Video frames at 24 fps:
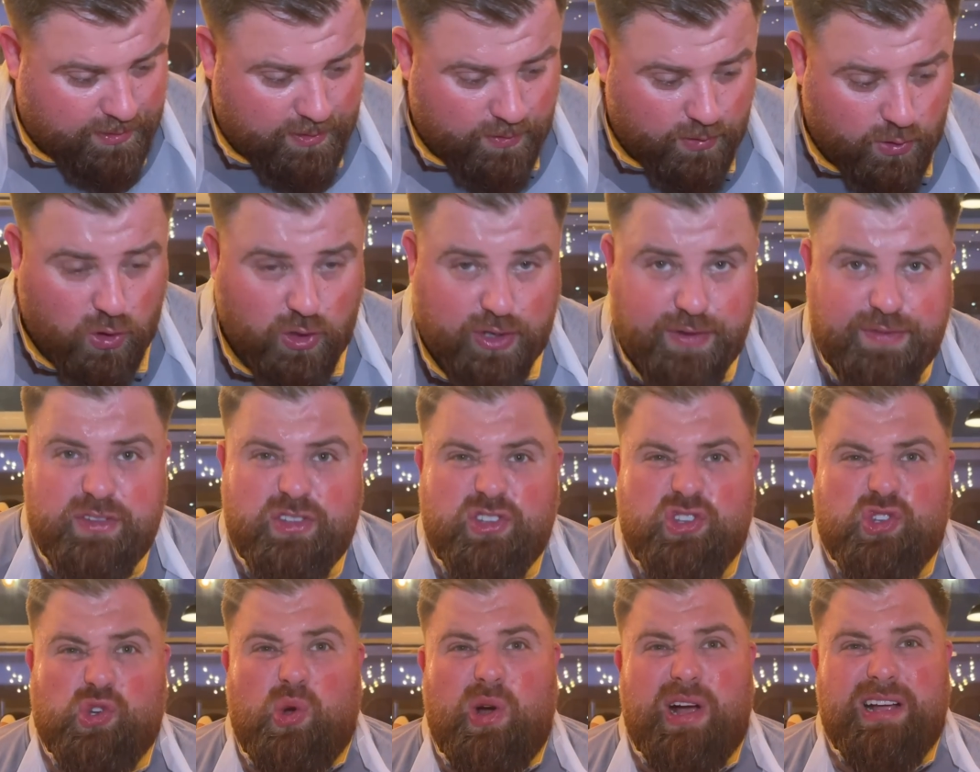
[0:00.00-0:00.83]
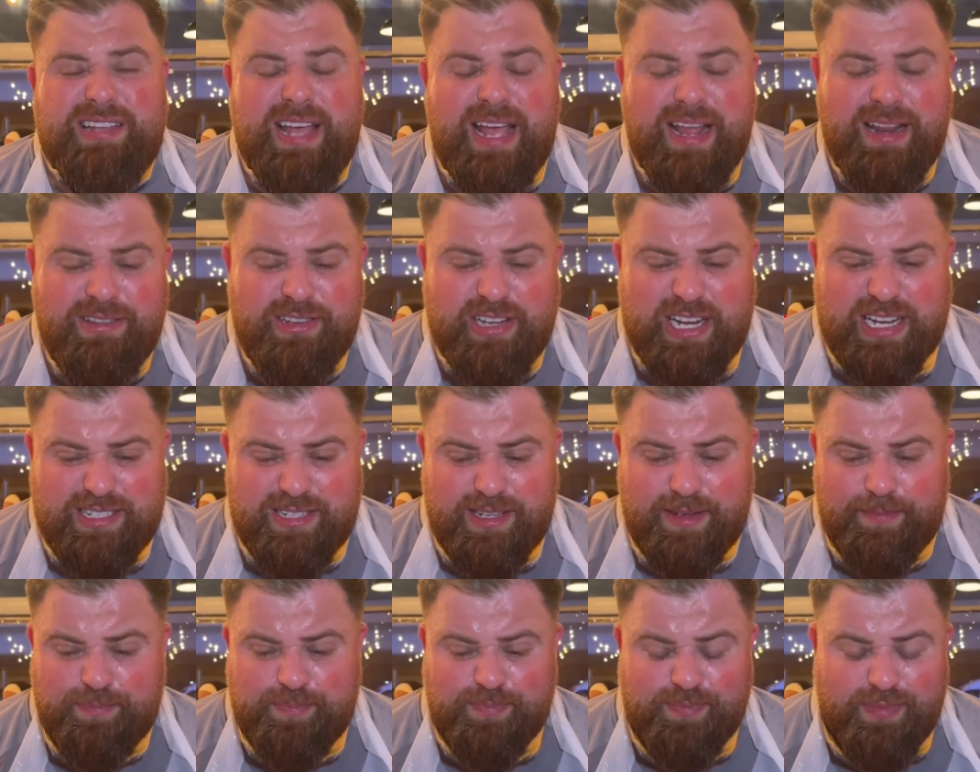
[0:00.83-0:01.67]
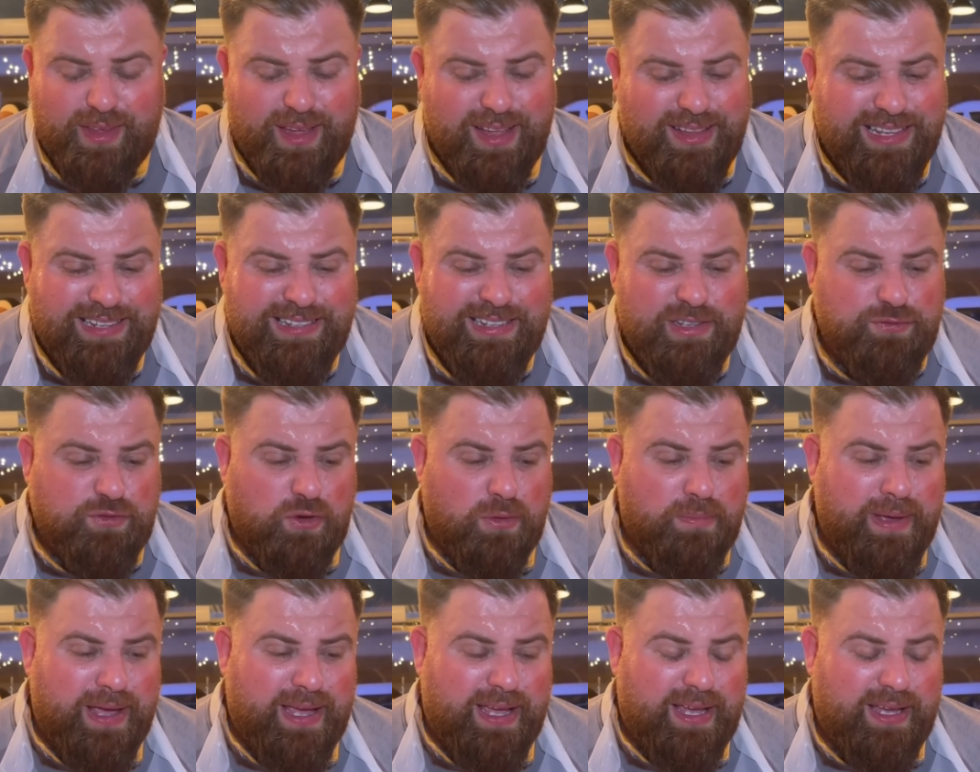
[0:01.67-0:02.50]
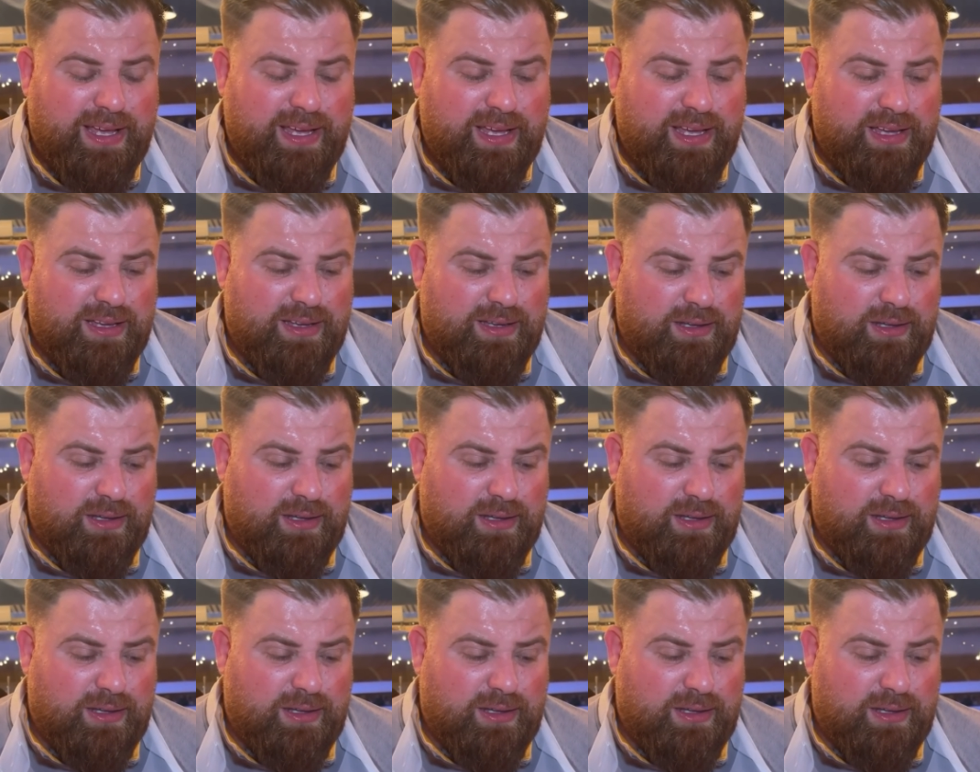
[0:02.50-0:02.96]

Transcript: We've got to give this a squat of 10, Jess. This is, for me,